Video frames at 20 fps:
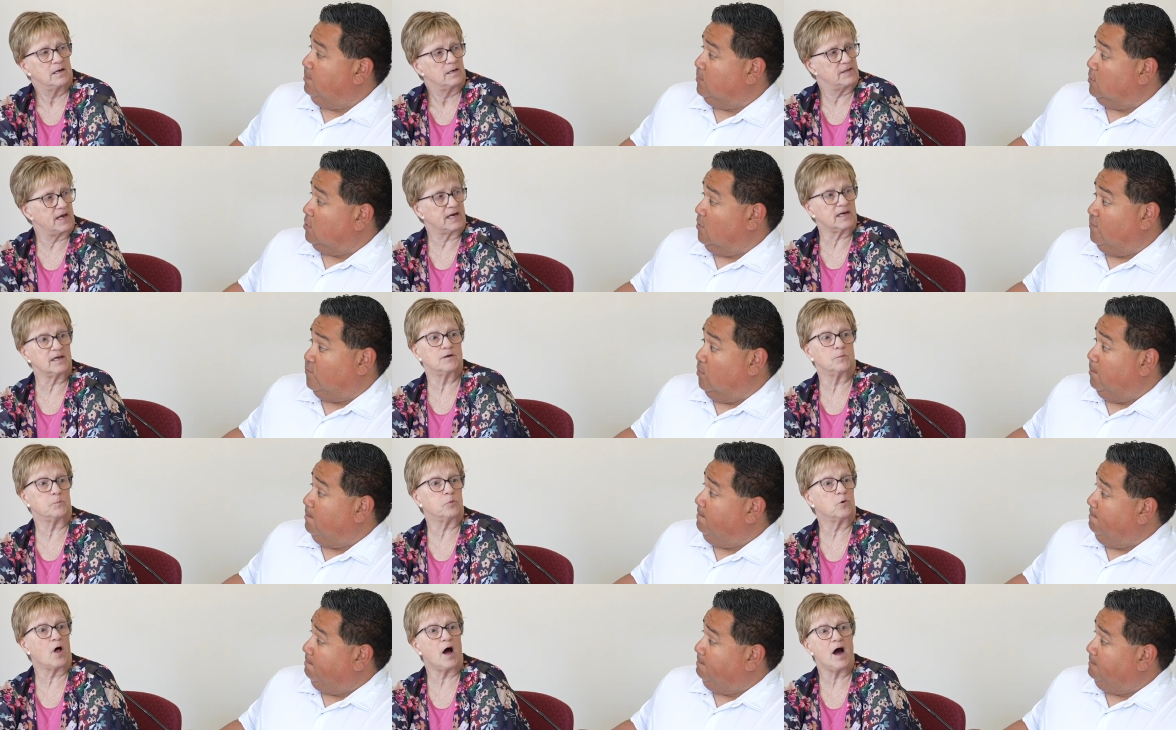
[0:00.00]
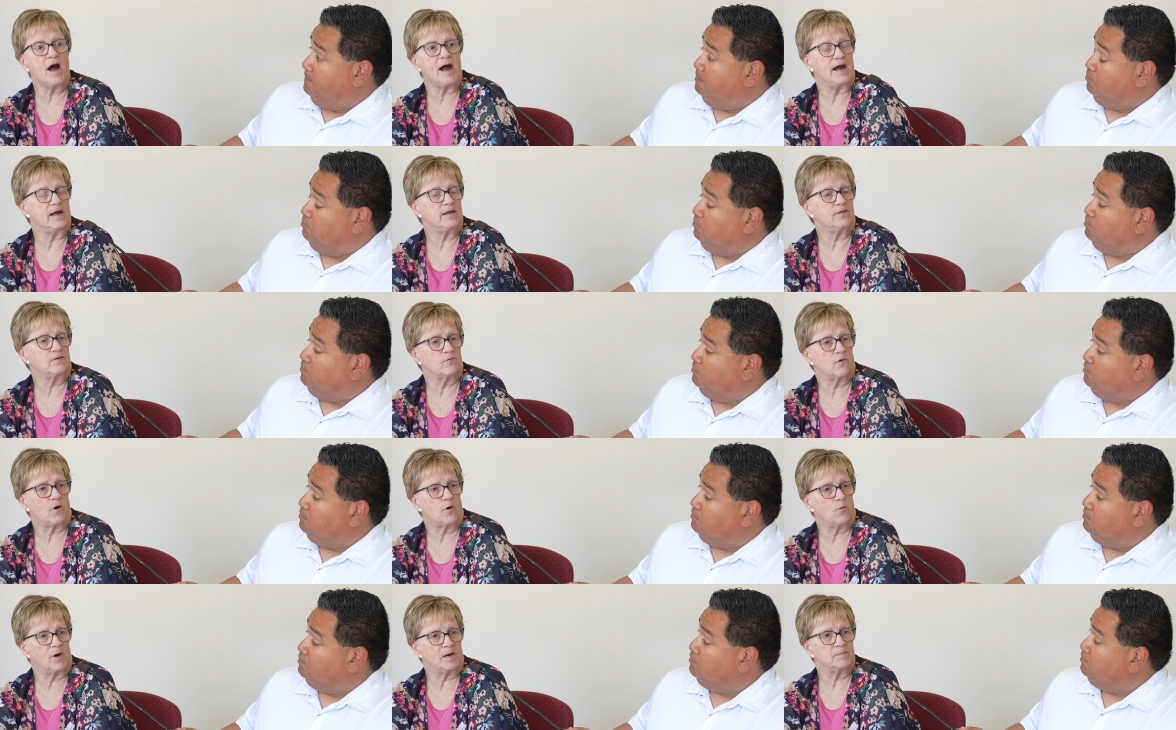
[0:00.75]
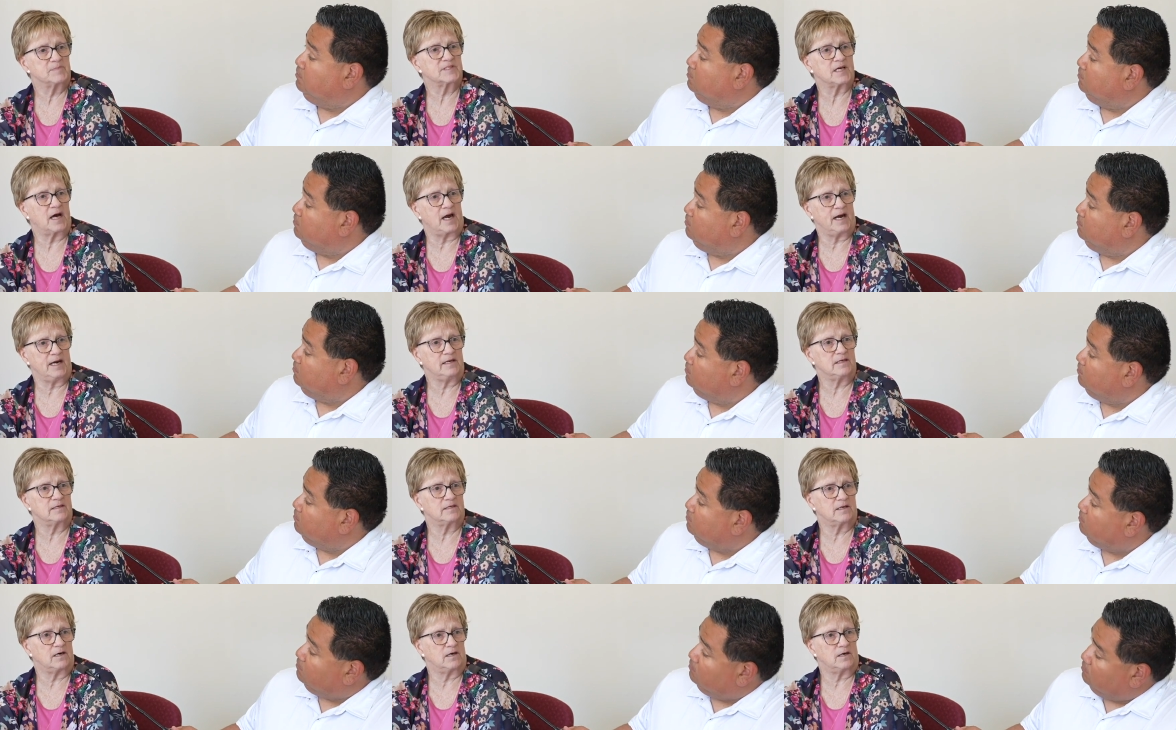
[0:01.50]
Speaker 1: They can apply through our website
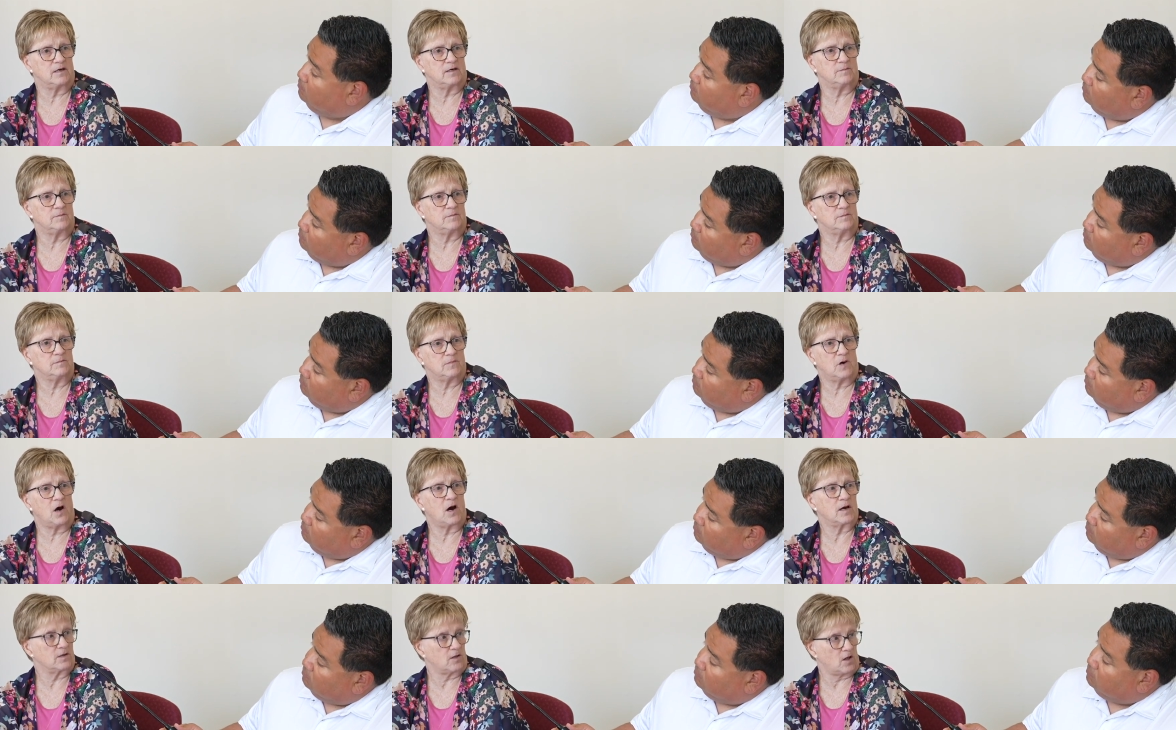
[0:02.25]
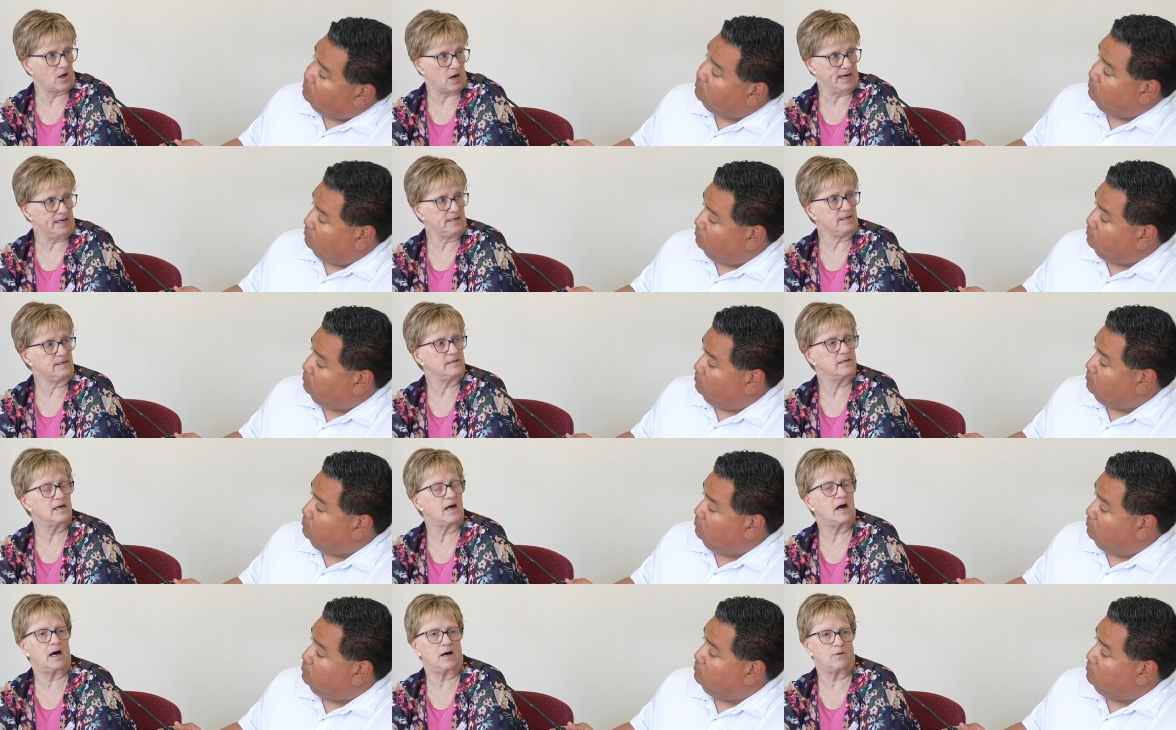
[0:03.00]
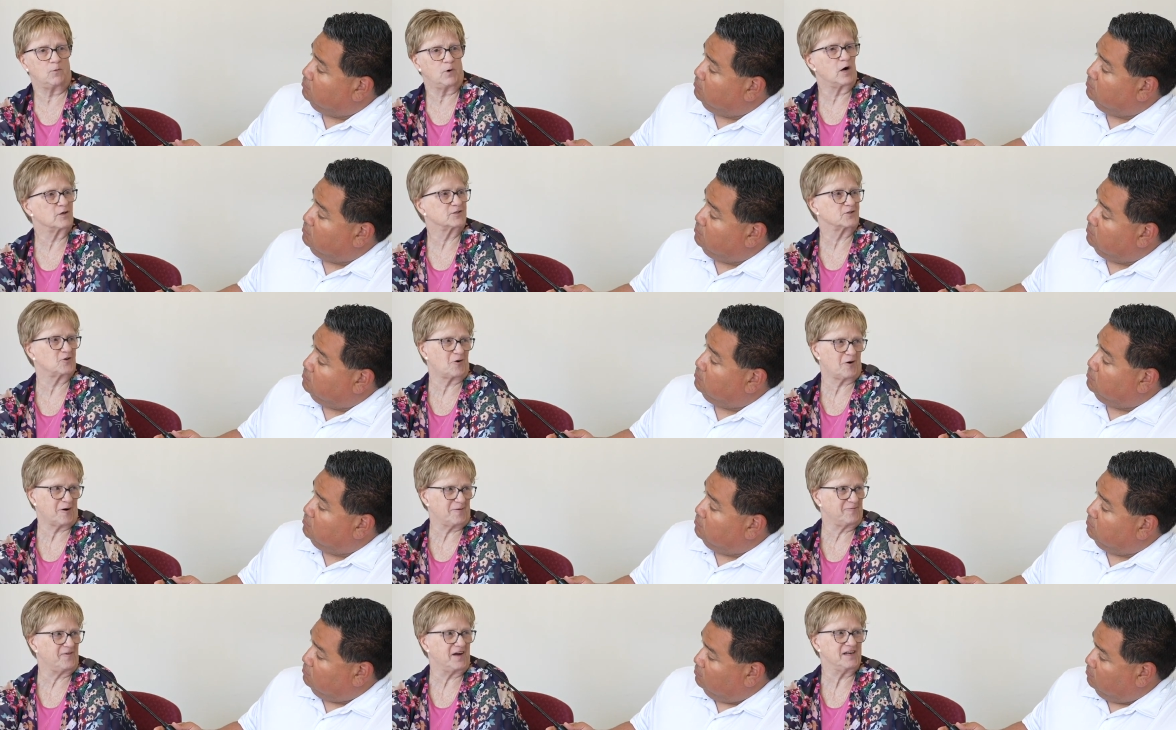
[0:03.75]
um, online. Uh, we also
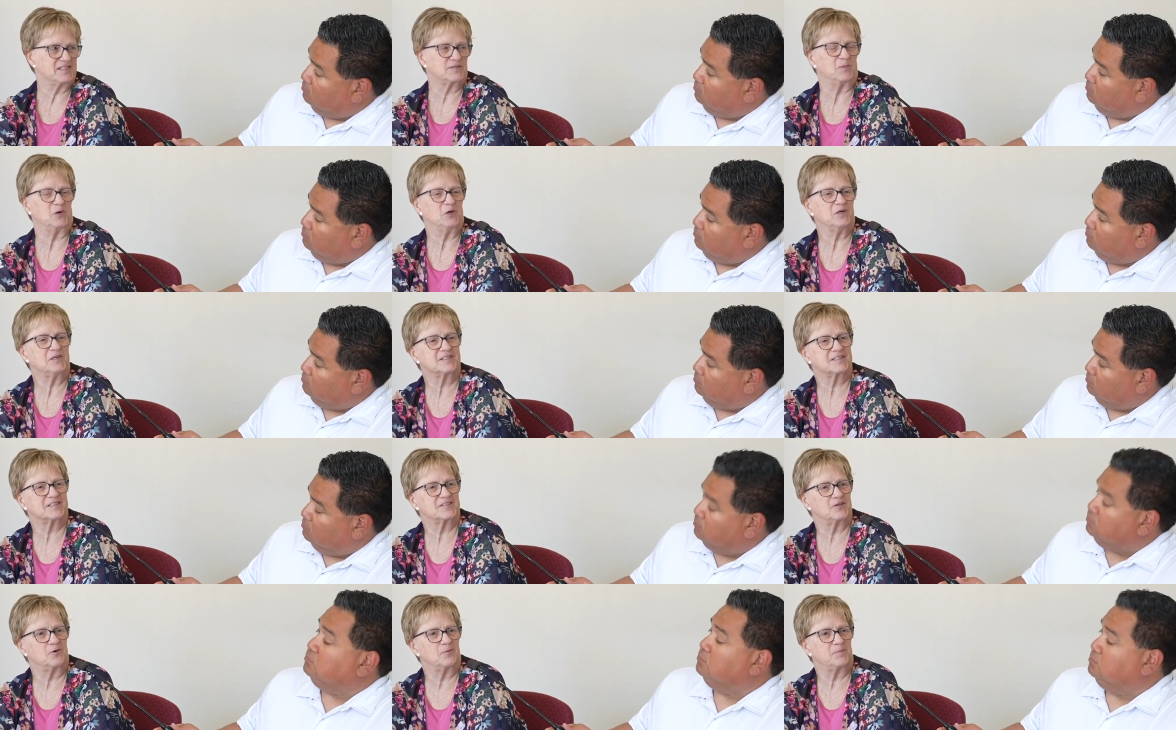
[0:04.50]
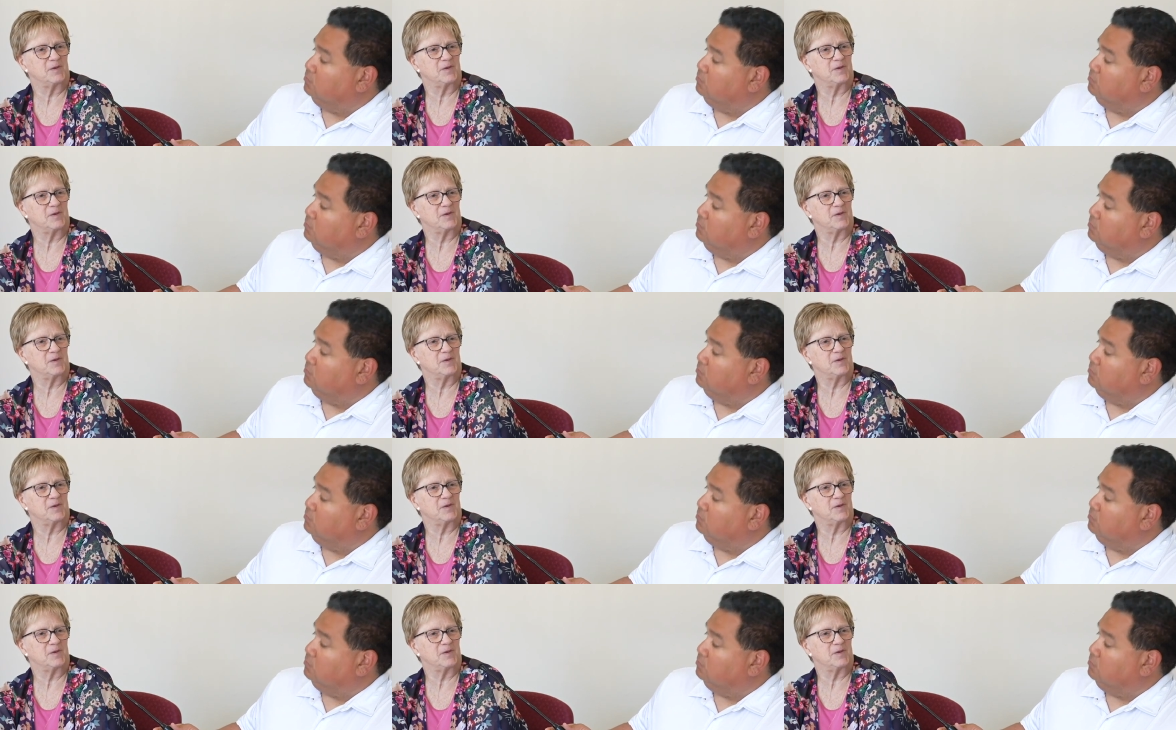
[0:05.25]
are on Facebook, so